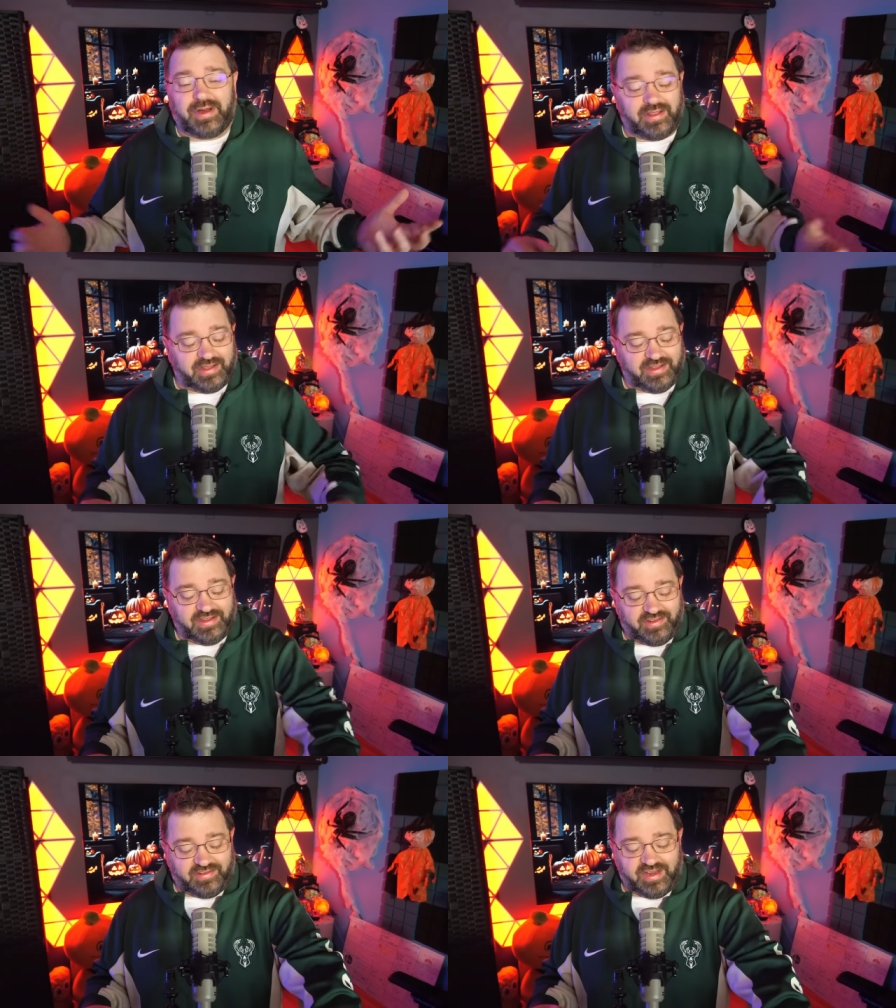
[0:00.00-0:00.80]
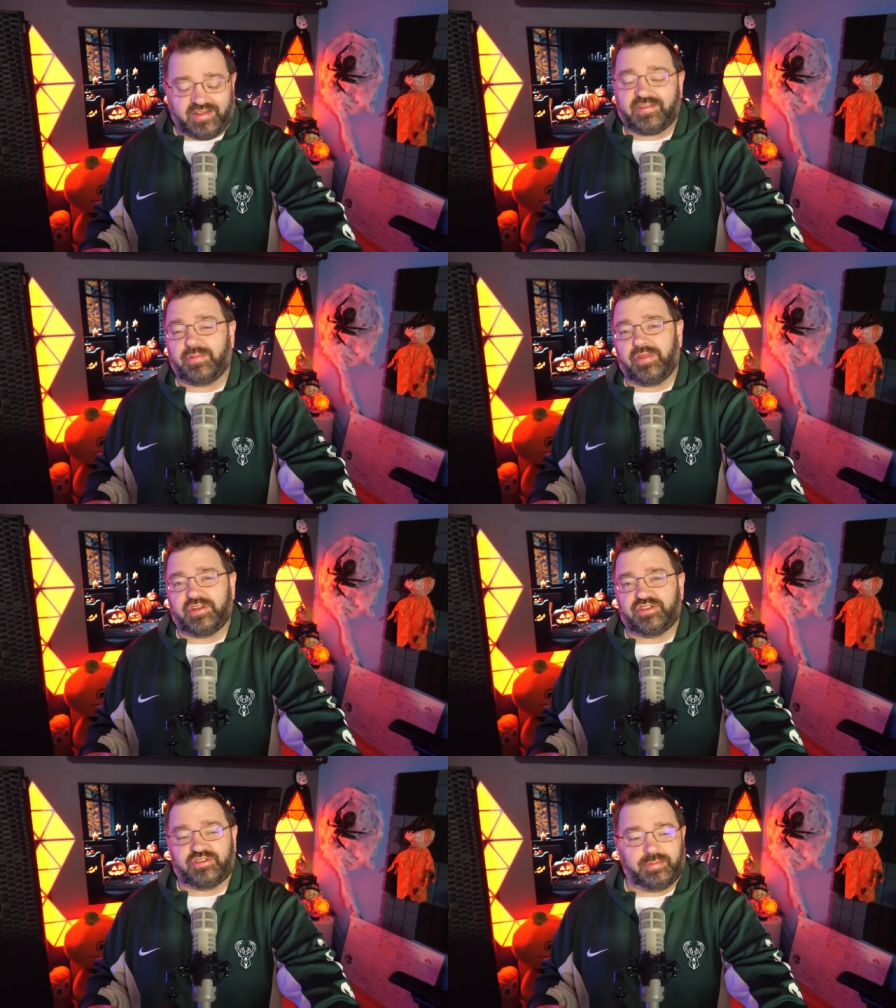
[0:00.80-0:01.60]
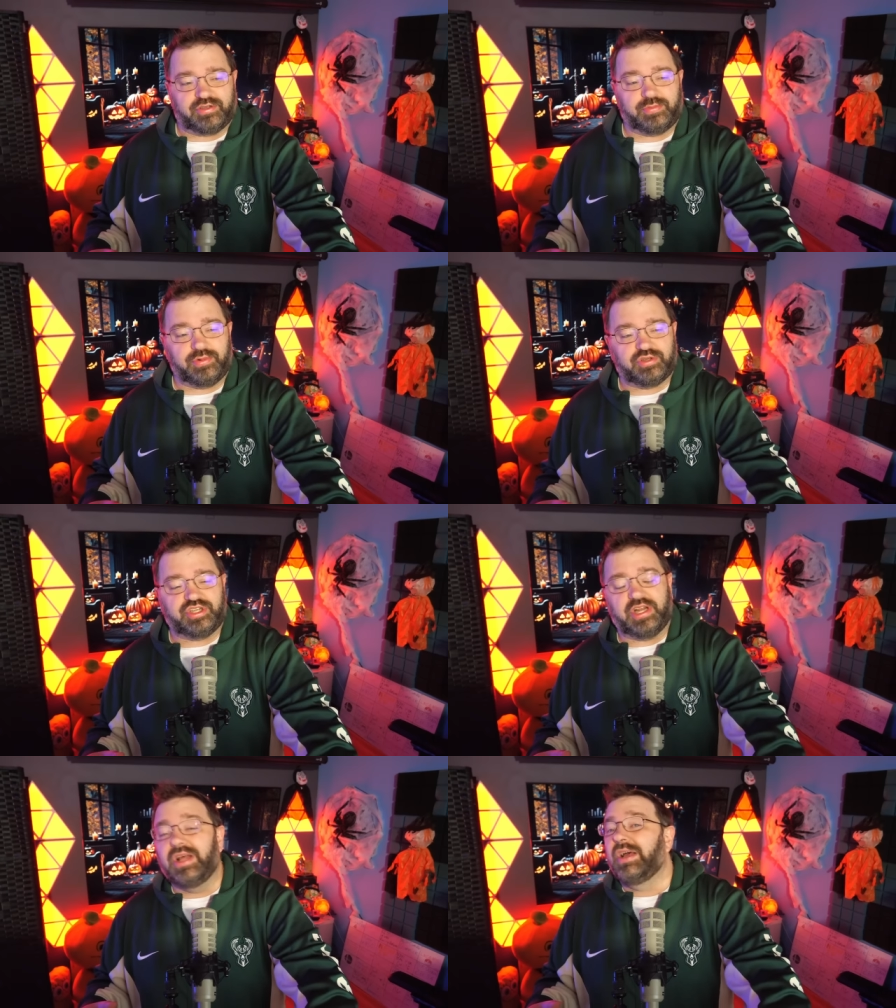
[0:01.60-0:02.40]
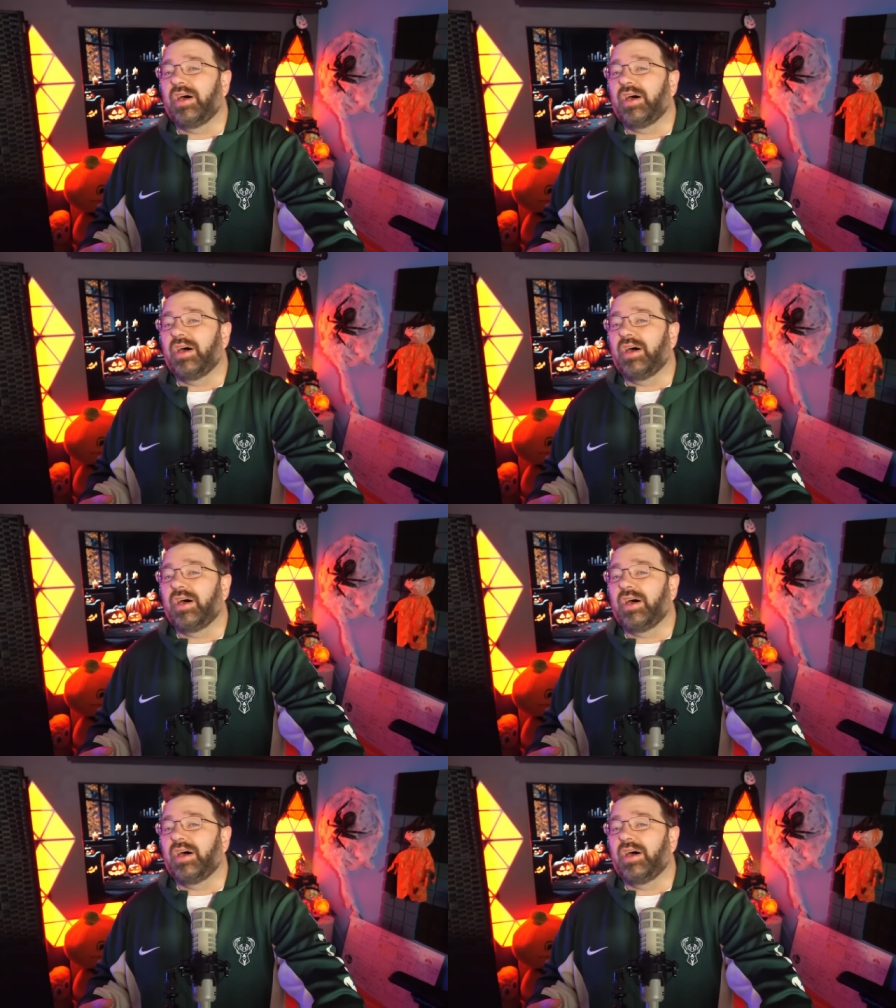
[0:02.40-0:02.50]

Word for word: Like it's not something that's just a bunch of bullshit.